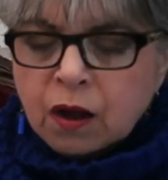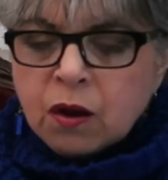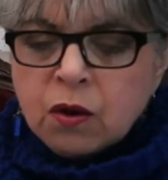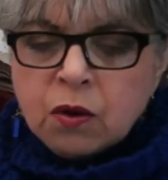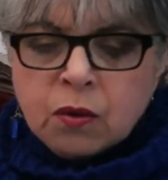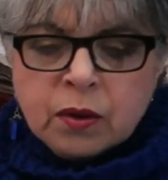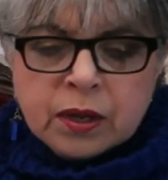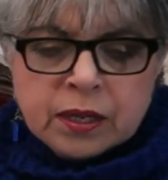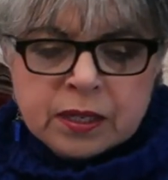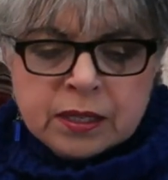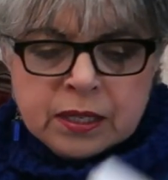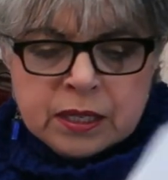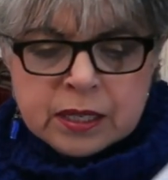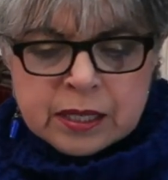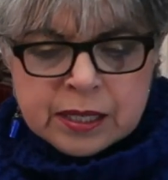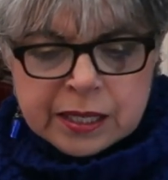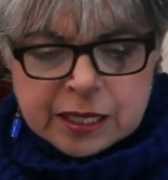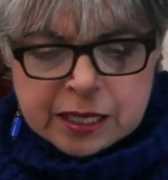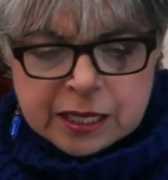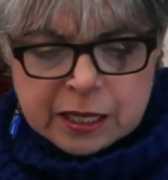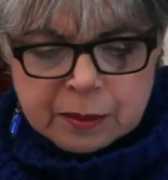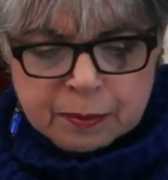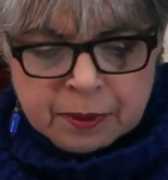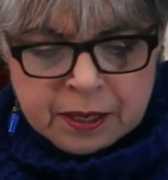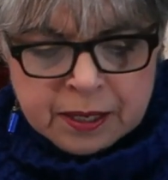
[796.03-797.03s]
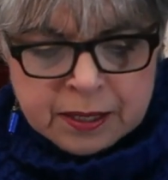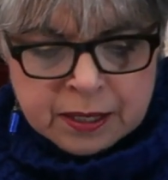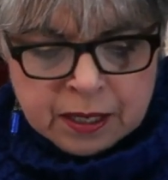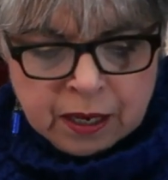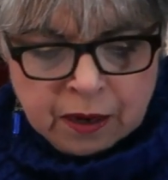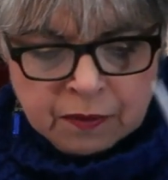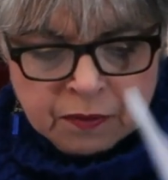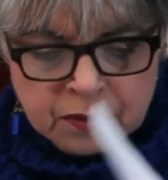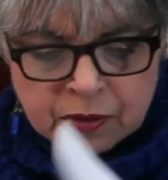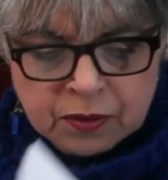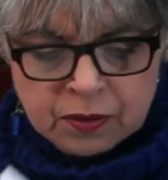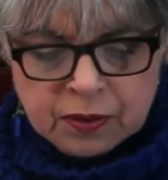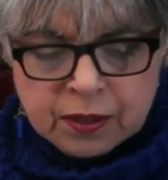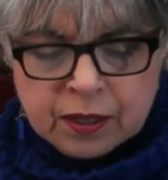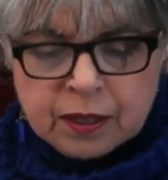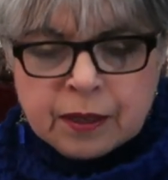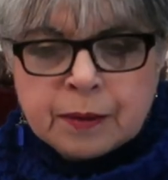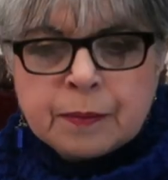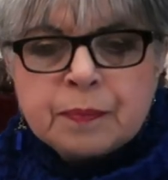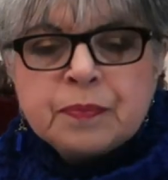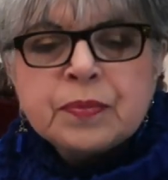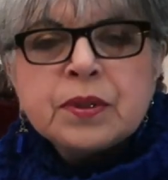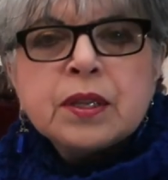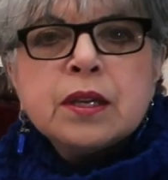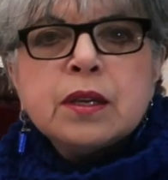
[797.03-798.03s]
it just explains
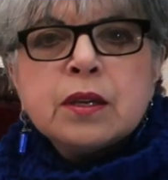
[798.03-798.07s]
everything.